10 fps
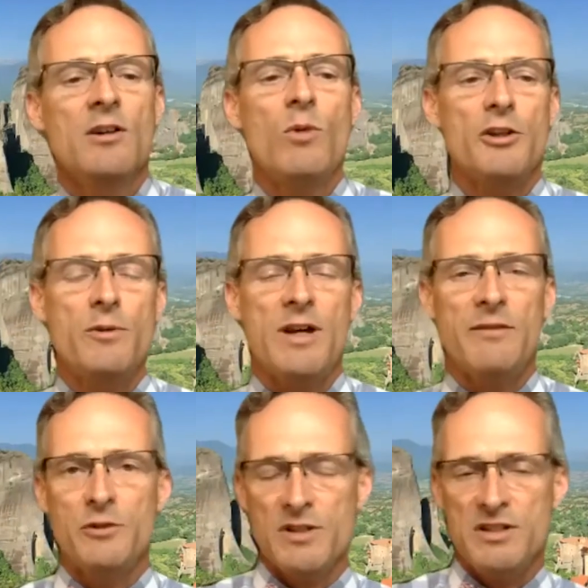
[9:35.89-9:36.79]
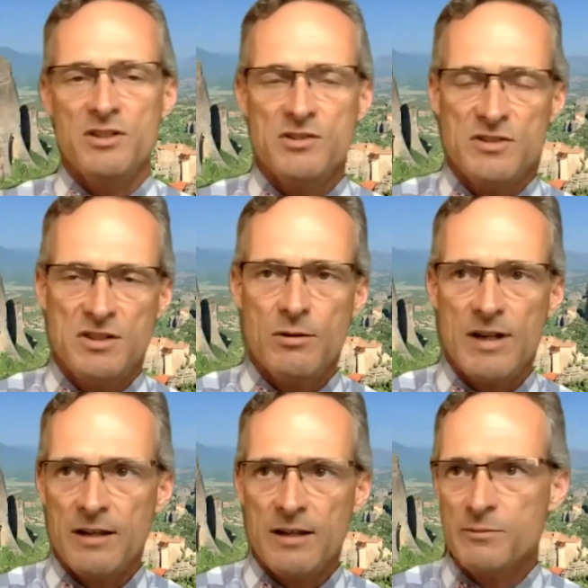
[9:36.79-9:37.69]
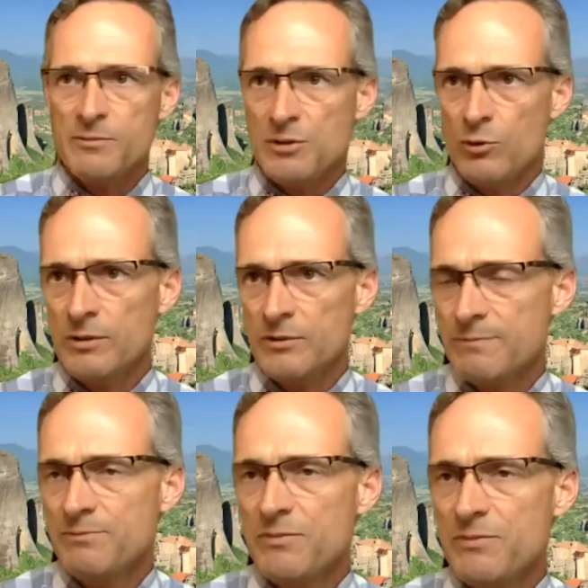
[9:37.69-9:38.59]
while you have dirty dishes in your hand from somewhere else.